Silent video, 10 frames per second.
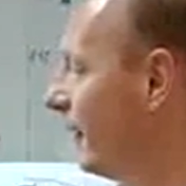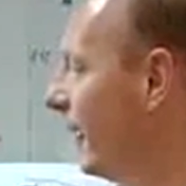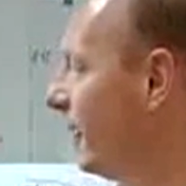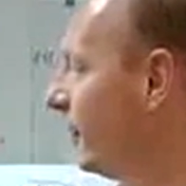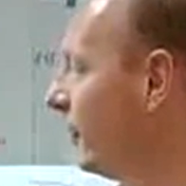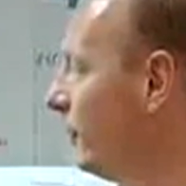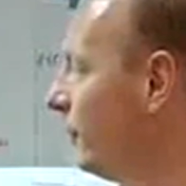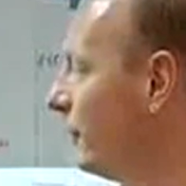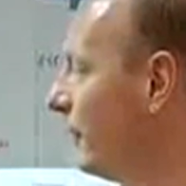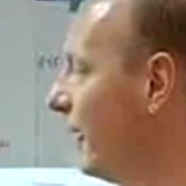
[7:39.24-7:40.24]
And you can
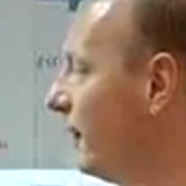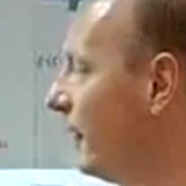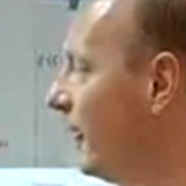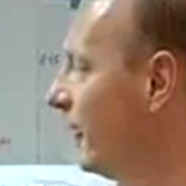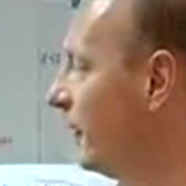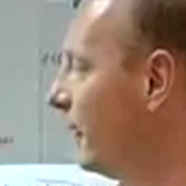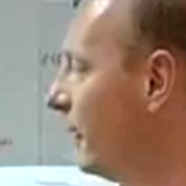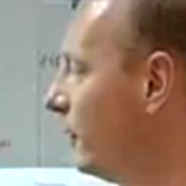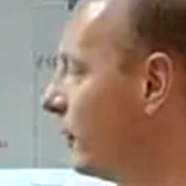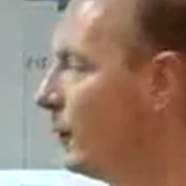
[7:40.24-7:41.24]
use the data
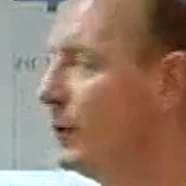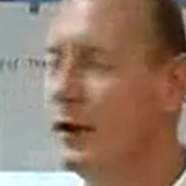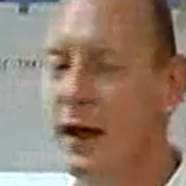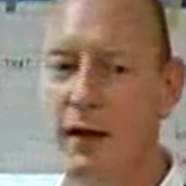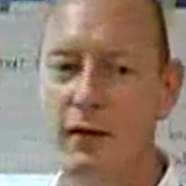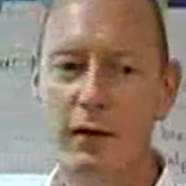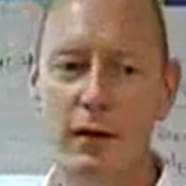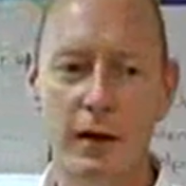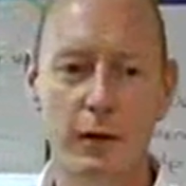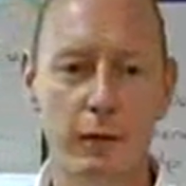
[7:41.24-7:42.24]
in your communication,
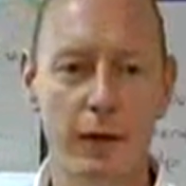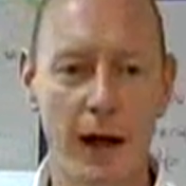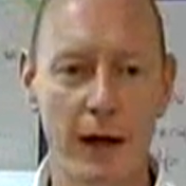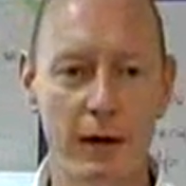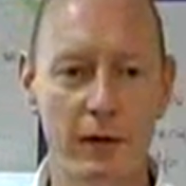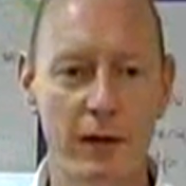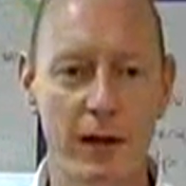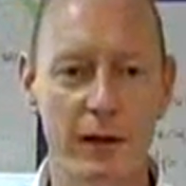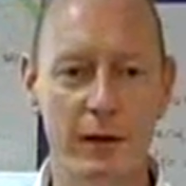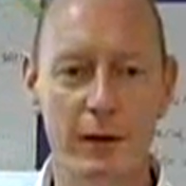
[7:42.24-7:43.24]
in your flyers,
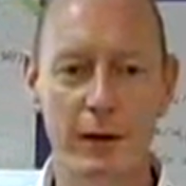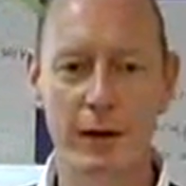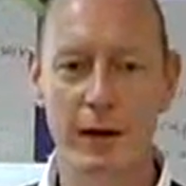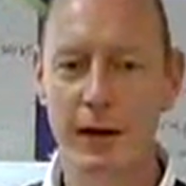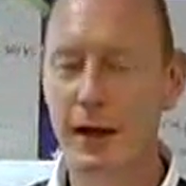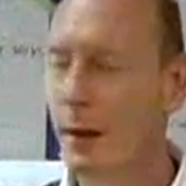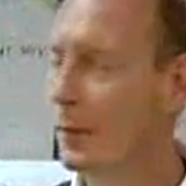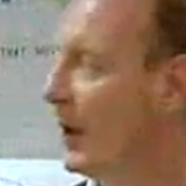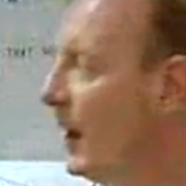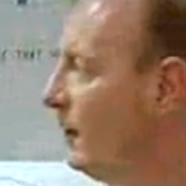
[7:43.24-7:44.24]
in your
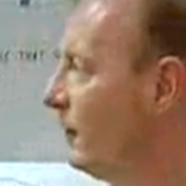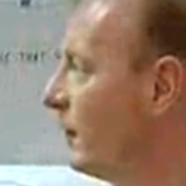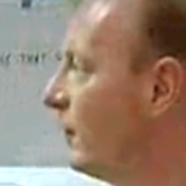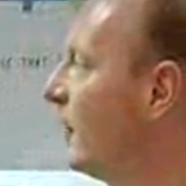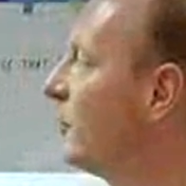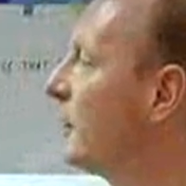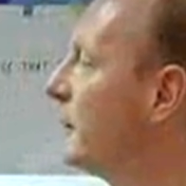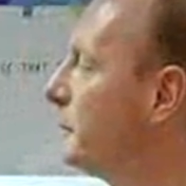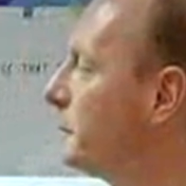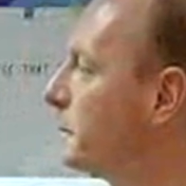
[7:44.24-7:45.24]
campaigns, etc.
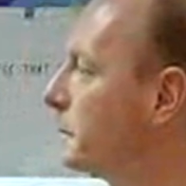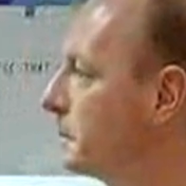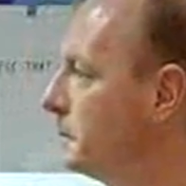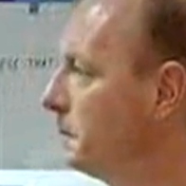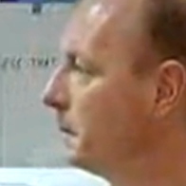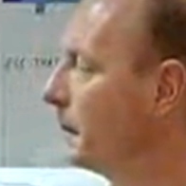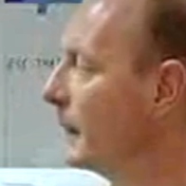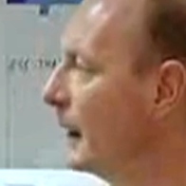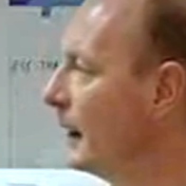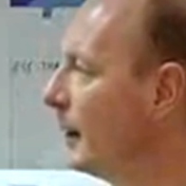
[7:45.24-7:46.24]

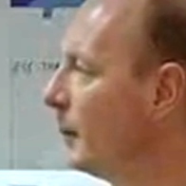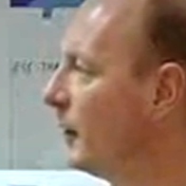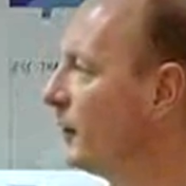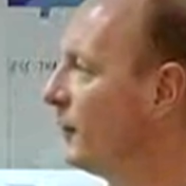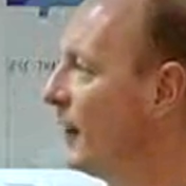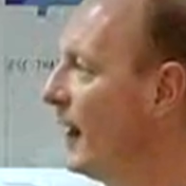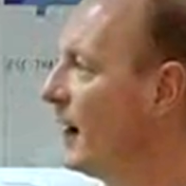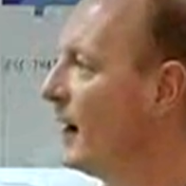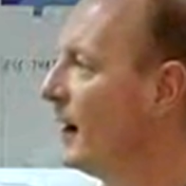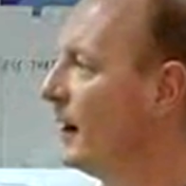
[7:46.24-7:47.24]
Because they
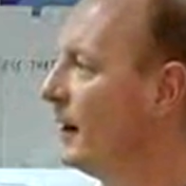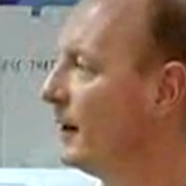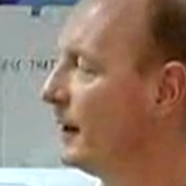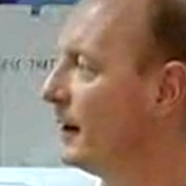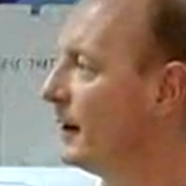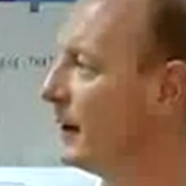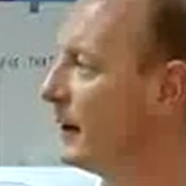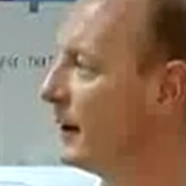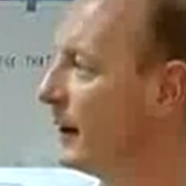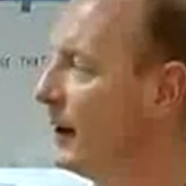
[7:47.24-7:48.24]
are
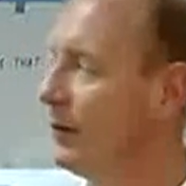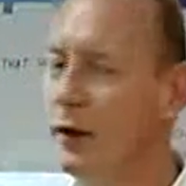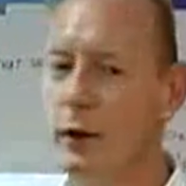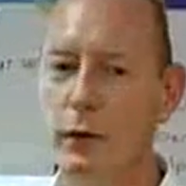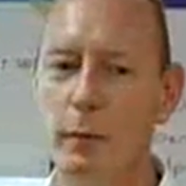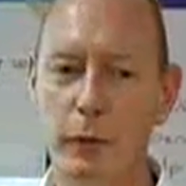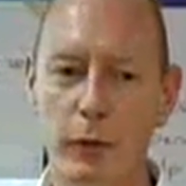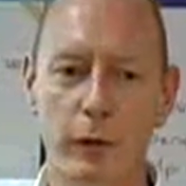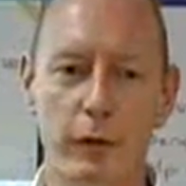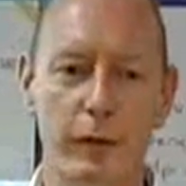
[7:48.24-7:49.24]
giving you the
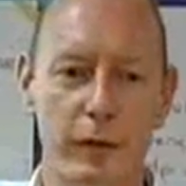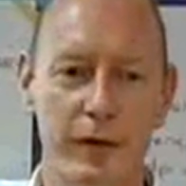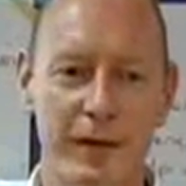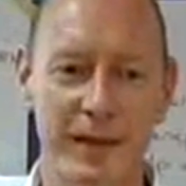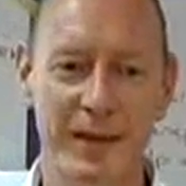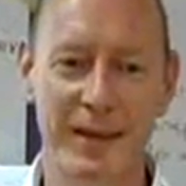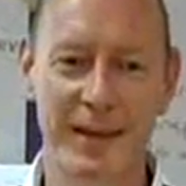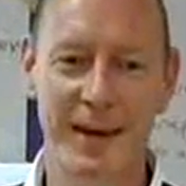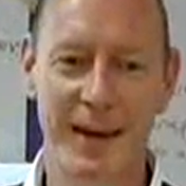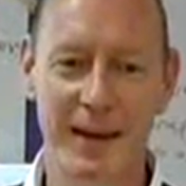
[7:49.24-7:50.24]
proof.
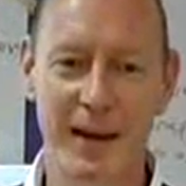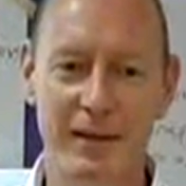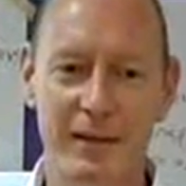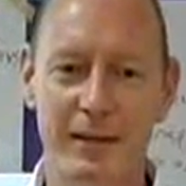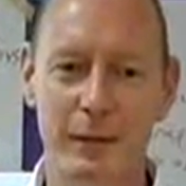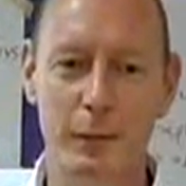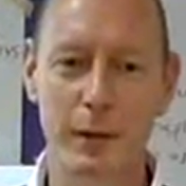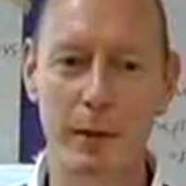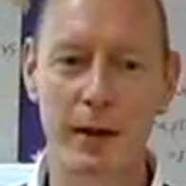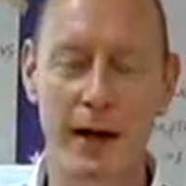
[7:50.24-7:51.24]
And that's what
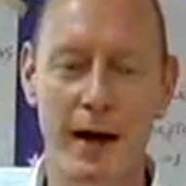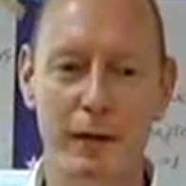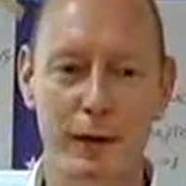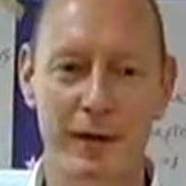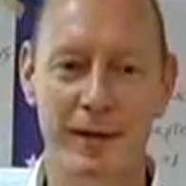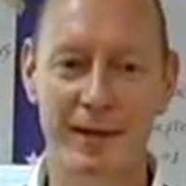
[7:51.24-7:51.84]
people are after.